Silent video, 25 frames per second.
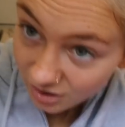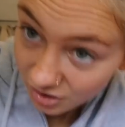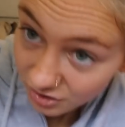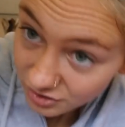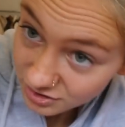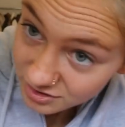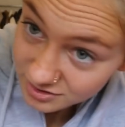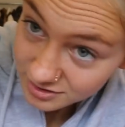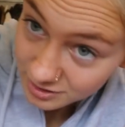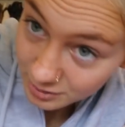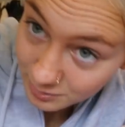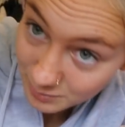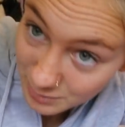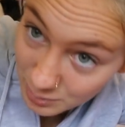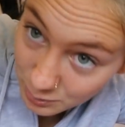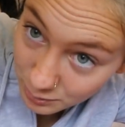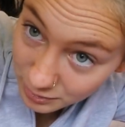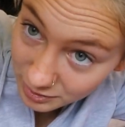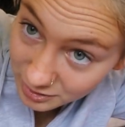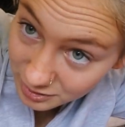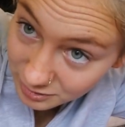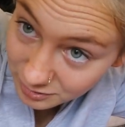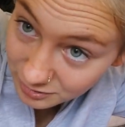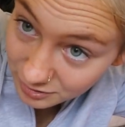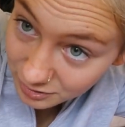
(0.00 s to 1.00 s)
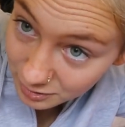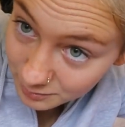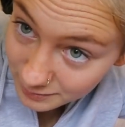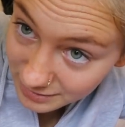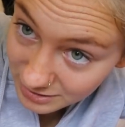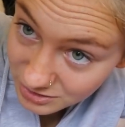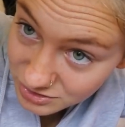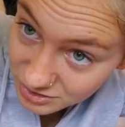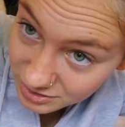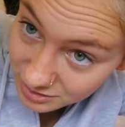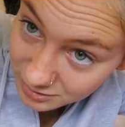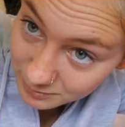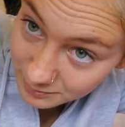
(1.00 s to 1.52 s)
Lauren's gonna be working her
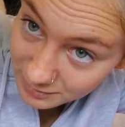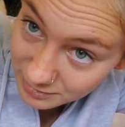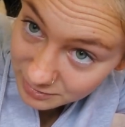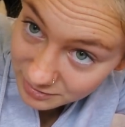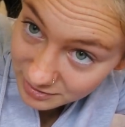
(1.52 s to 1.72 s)
magic on my